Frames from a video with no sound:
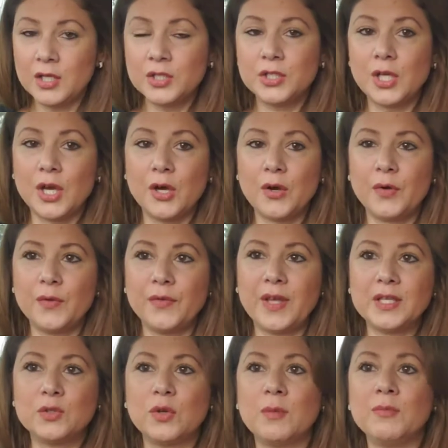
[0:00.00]
So
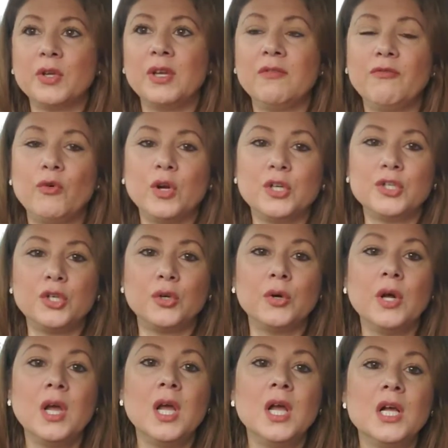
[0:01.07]
that's what I'm looking forward to.
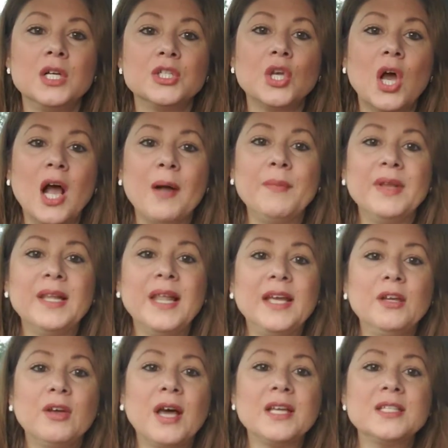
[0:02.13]
So I'm going to let you
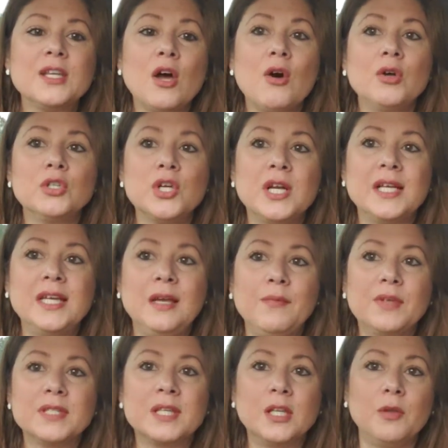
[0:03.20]
guys go and try to keep
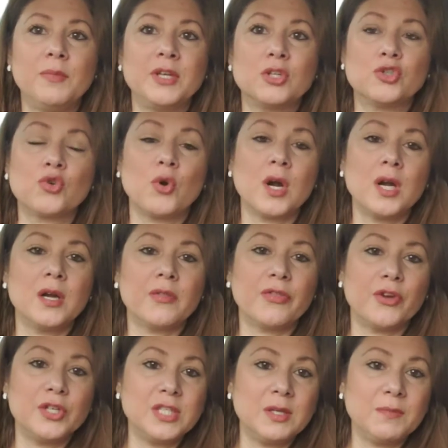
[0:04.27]
this a little bit short,
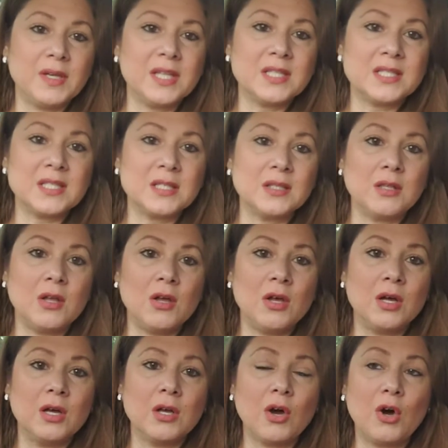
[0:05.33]
13 minutes
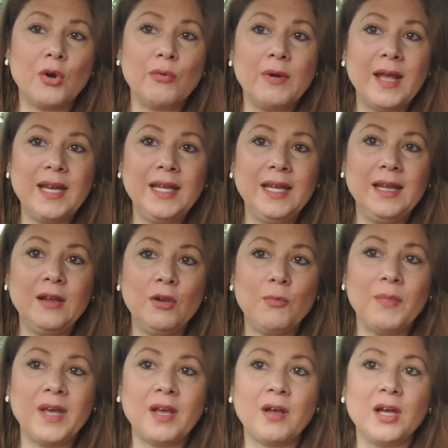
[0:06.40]
long already. Oh
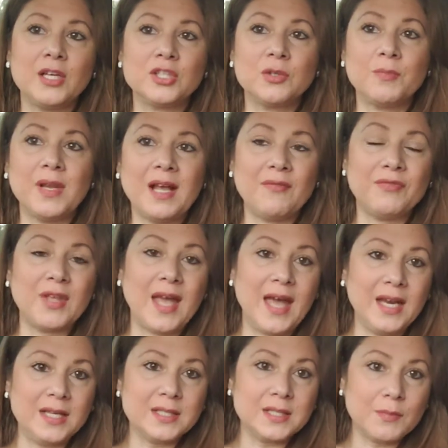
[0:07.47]
my gosh, I'm going to have to
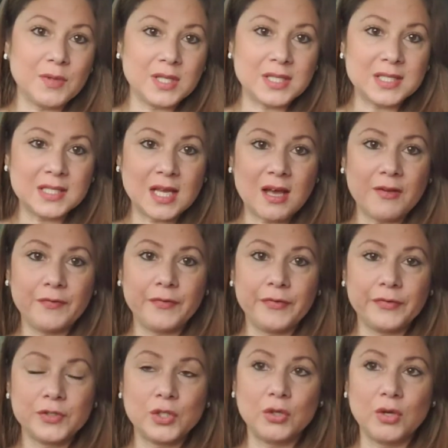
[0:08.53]
edit some of this stuff
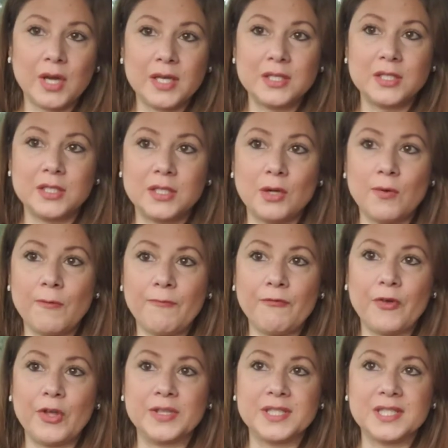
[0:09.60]
so you guys don't
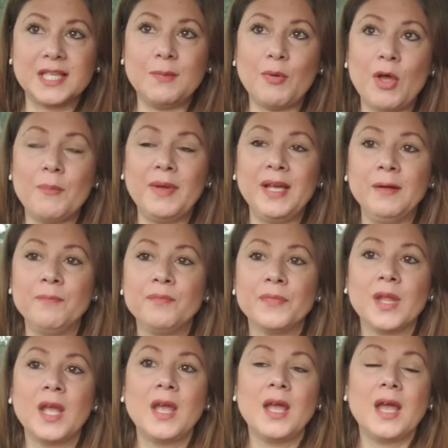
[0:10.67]
fall asleep on me.
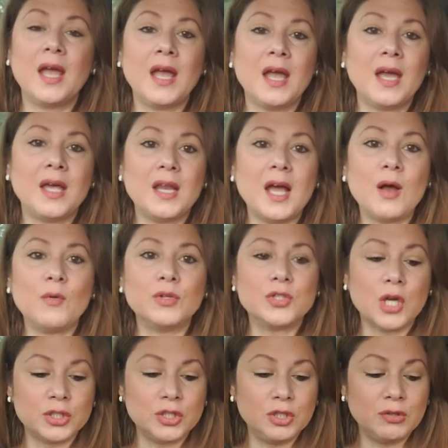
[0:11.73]
And I will
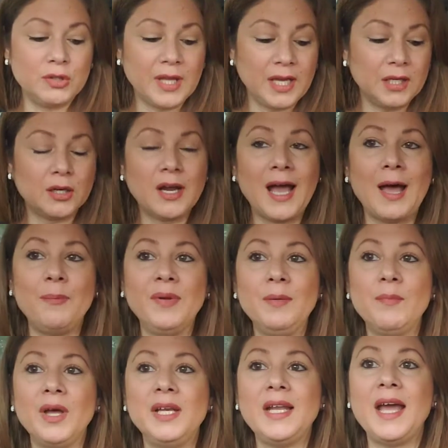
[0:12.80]
talk to you later. Happy
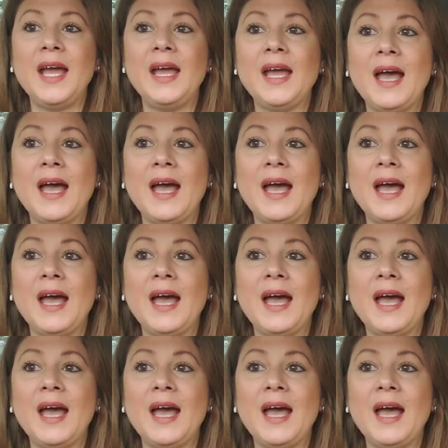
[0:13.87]
Monday.